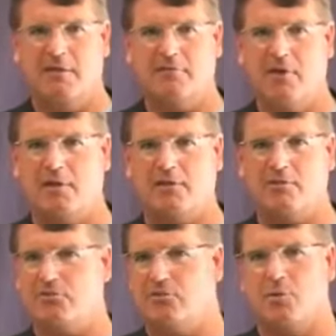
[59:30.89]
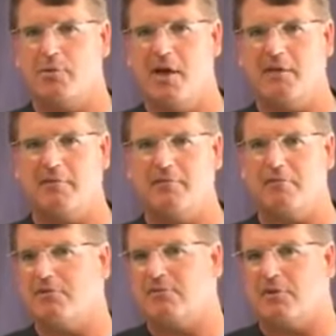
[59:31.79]
If not, you just do without and
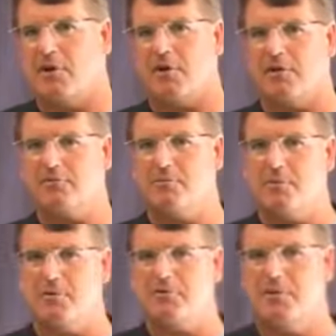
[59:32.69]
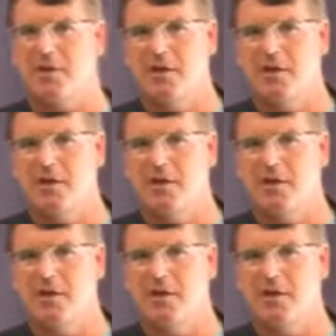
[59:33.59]
freeze in the dark, I suppose.